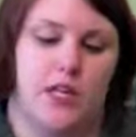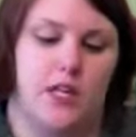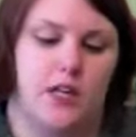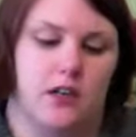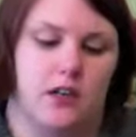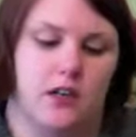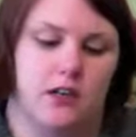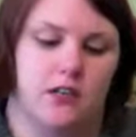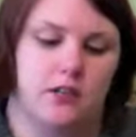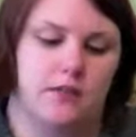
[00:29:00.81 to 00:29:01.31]

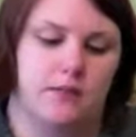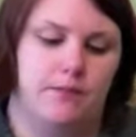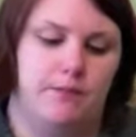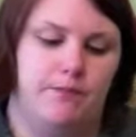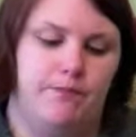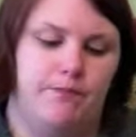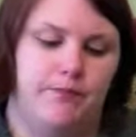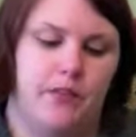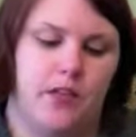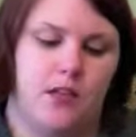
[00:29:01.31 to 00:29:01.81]
yarn.
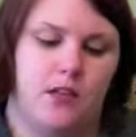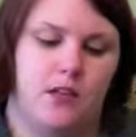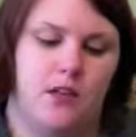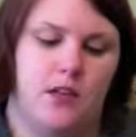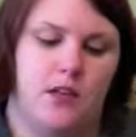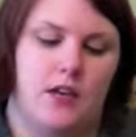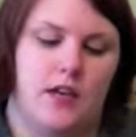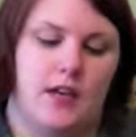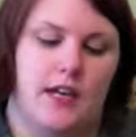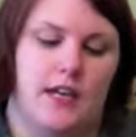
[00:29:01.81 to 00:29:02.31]

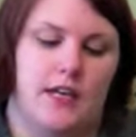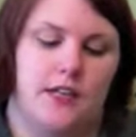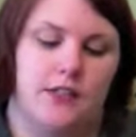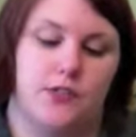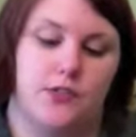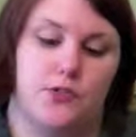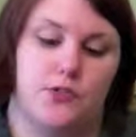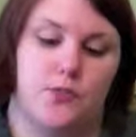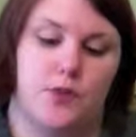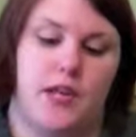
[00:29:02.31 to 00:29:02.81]
It
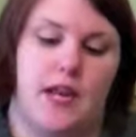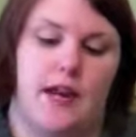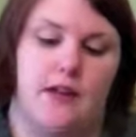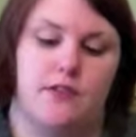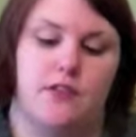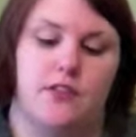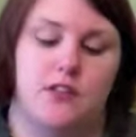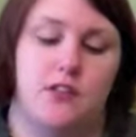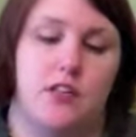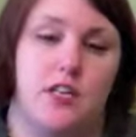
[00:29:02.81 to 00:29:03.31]
is 3
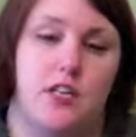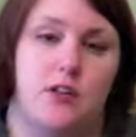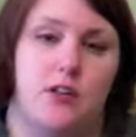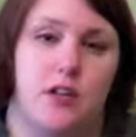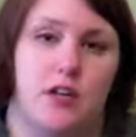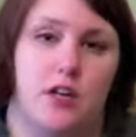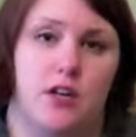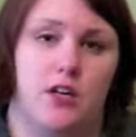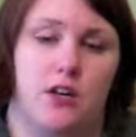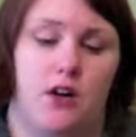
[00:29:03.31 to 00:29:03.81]
ounces, and you get
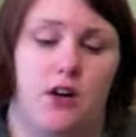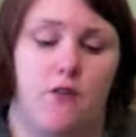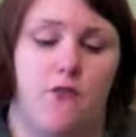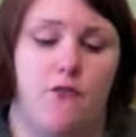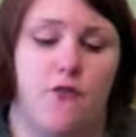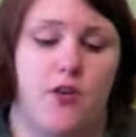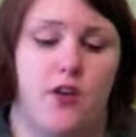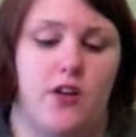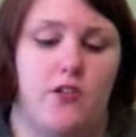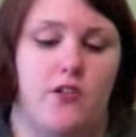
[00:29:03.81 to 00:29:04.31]

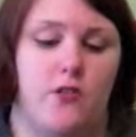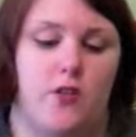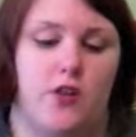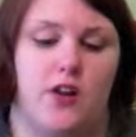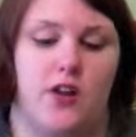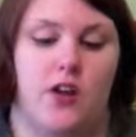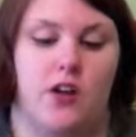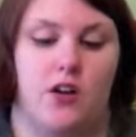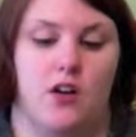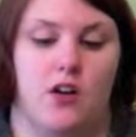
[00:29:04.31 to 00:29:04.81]
144
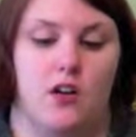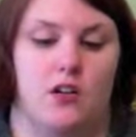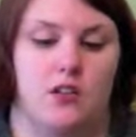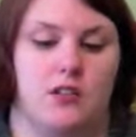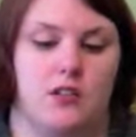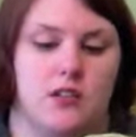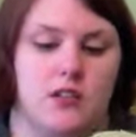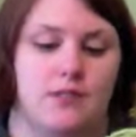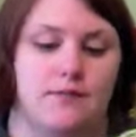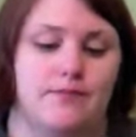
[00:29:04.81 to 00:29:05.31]

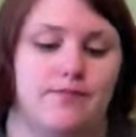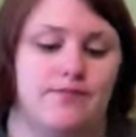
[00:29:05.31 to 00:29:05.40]
yards.